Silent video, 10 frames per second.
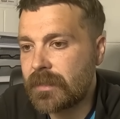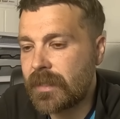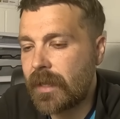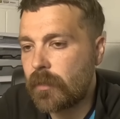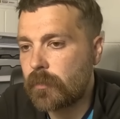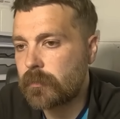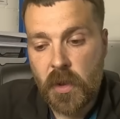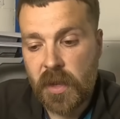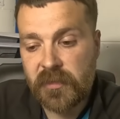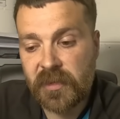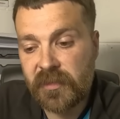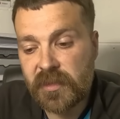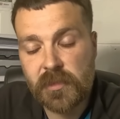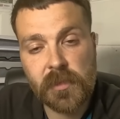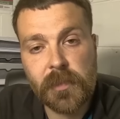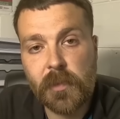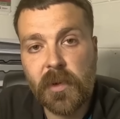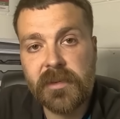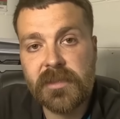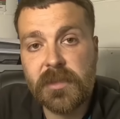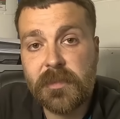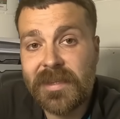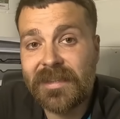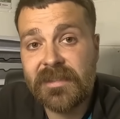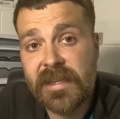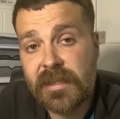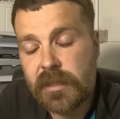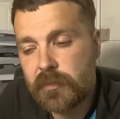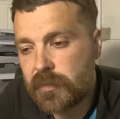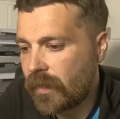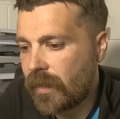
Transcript: Now, I think this will be one to be continued.